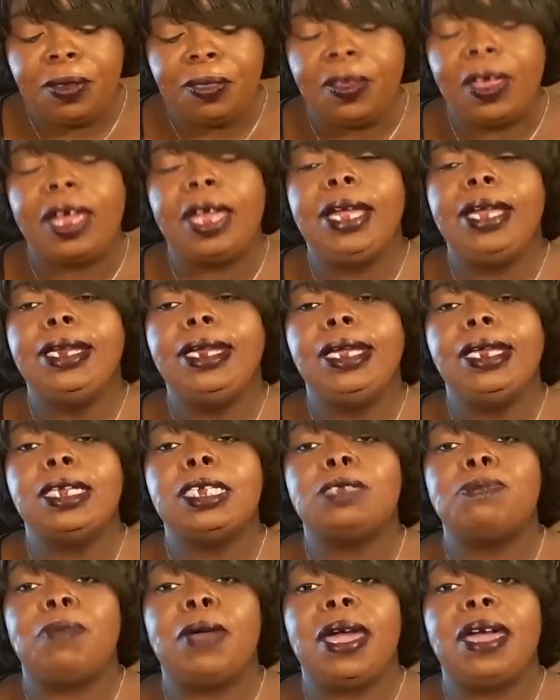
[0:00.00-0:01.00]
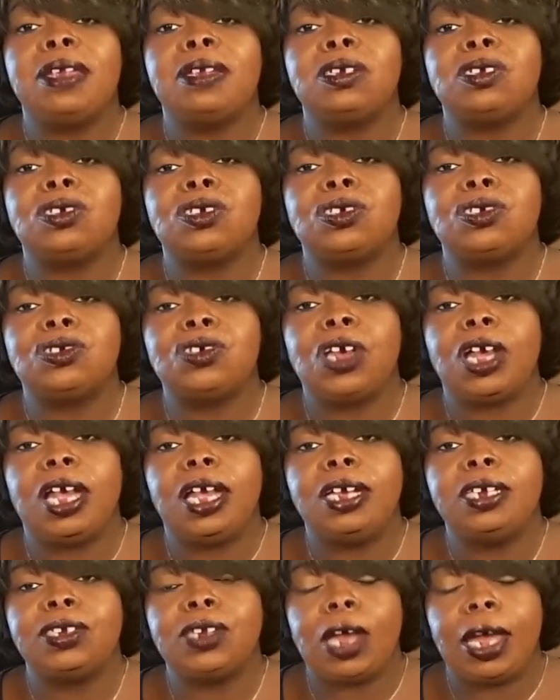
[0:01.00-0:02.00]
that he needed his bandages
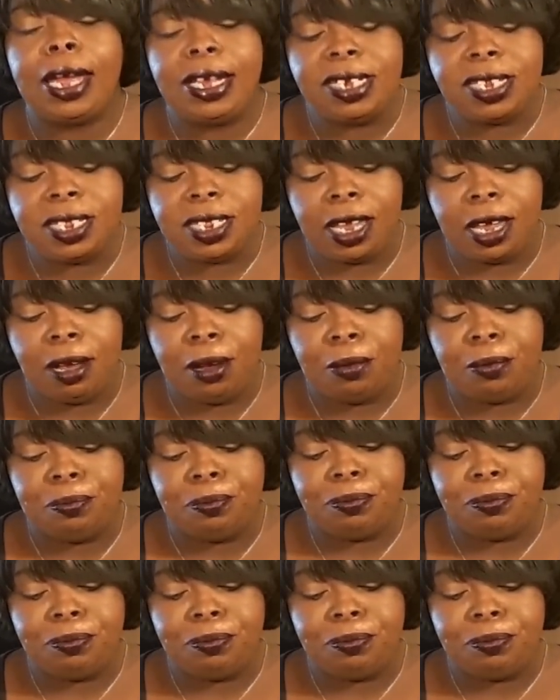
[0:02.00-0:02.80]
changed ASAP.